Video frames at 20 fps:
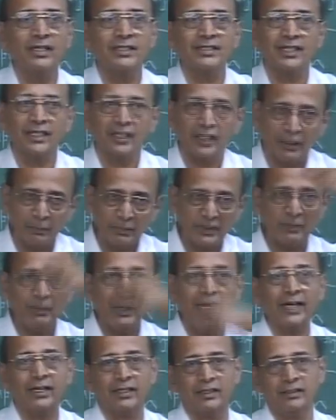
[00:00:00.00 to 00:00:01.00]
and comes
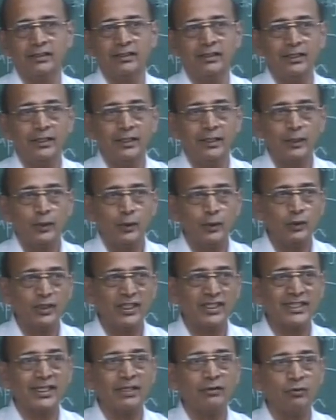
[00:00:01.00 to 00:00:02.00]
back to the
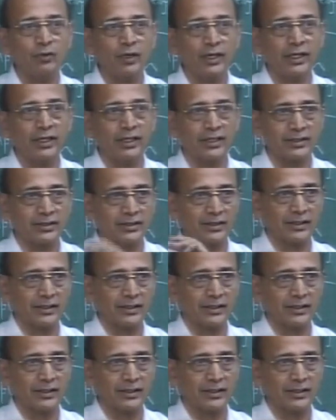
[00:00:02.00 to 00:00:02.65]
same vertex.